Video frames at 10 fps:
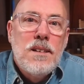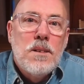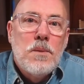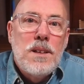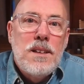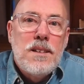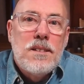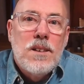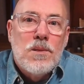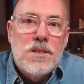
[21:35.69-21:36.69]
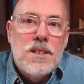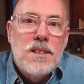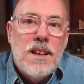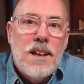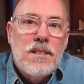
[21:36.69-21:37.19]
we don't see
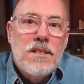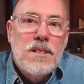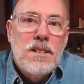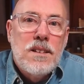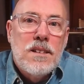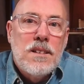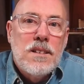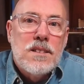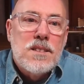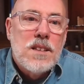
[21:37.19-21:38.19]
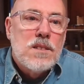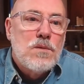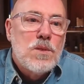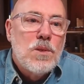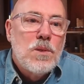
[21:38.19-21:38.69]
that in a, in a sense of
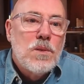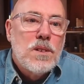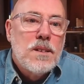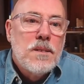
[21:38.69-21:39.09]
truth.